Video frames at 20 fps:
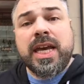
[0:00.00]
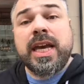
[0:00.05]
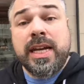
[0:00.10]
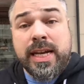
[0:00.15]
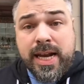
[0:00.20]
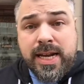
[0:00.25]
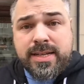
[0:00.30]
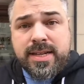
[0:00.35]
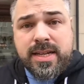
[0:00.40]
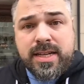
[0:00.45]
In
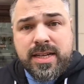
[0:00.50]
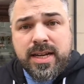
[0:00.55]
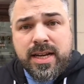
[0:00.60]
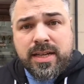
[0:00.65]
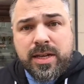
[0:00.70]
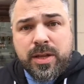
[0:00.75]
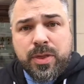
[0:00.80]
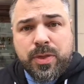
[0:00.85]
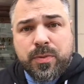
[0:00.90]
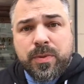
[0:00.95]

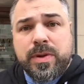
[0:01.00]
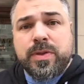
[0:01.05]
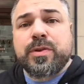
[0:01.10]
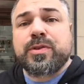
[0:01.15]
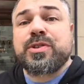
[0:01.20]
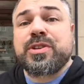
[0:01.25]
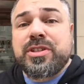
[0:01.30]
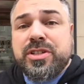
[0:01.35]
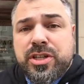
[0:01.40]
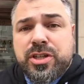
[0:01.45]
1893, the
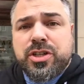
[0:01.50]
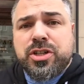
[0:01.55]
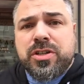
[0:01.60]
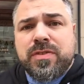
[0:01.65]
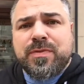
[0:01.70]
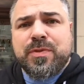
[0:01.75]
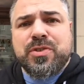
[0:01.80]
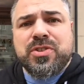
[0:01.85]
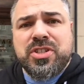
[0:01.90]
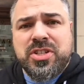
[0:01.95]
tradition
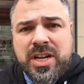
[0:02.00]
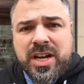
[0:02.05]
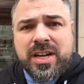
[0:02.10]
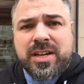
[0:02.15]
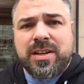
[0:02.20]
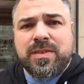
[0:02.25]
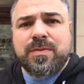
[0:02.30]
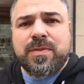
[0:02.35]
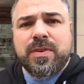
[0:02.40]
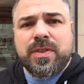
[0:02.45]
for
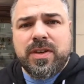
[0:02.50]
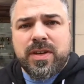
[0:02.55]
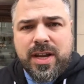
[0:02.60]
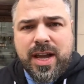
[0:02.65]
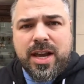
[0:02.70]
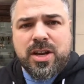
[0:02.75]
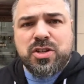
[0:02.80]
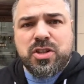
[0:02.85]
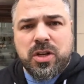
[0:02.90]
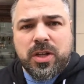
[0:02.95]
standing for the
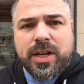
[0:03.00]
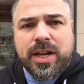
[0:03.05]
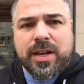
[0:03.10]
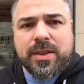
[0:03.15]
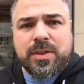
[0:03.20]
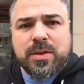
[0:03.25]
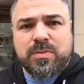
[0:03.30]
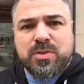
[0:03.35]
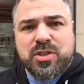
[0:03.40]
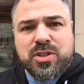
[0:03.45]
national
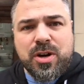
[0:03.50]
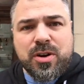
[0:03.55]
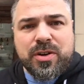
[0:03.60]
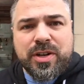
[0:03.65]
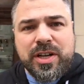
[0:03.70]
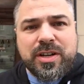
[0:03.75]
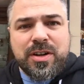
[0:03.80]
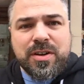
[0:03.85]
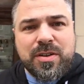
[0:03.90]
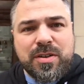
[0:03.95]
anthem
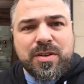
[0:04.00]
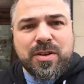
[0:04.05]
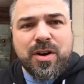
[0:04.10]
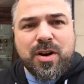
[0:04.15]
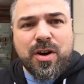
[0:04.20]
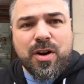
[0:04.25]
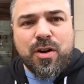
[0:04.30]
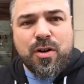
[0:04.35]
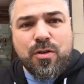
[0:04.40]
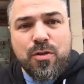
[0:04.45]
started
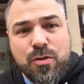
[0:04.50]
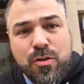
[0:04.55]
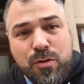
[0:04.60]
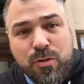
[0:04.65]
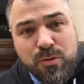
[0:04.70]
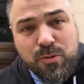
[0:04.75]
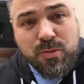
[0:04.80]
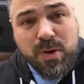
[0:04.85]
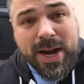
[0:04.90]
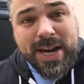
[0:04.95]

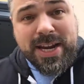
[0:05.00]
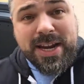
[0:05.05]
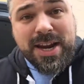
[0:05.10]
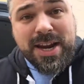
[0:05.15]
right